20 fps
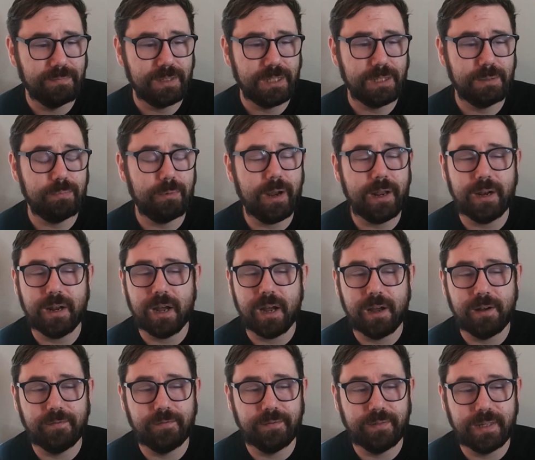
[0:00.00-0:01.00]
spread
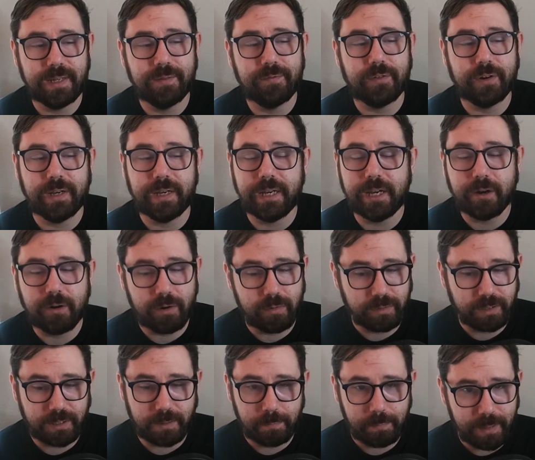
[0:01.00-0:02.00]
of different
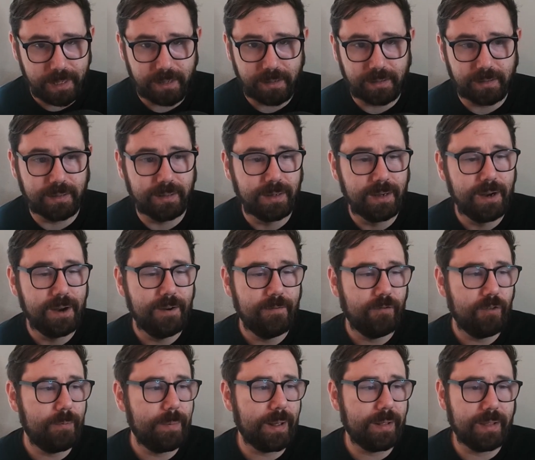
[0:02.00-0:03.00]
heroes to build
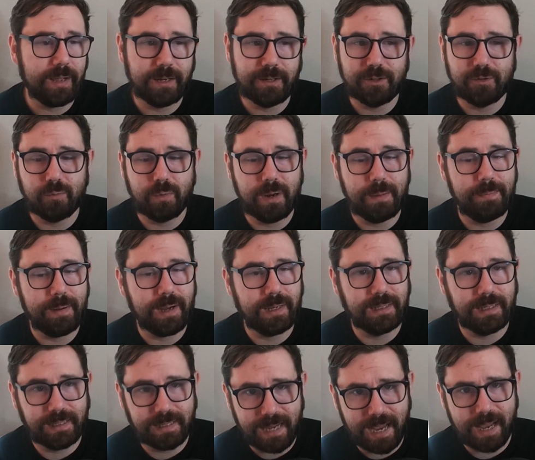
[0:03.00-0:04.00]
for about like
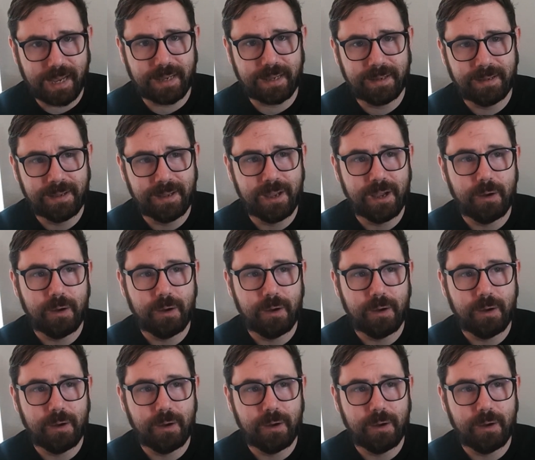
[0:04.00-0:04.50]
$20 a deck.